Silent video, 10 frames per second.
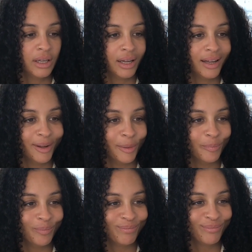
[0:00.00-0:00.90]

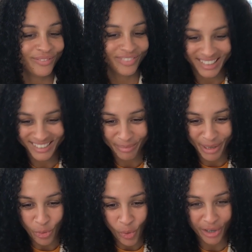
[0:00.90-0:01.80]
That's
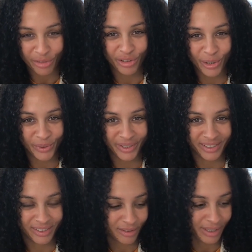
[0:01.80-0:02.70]
my one focus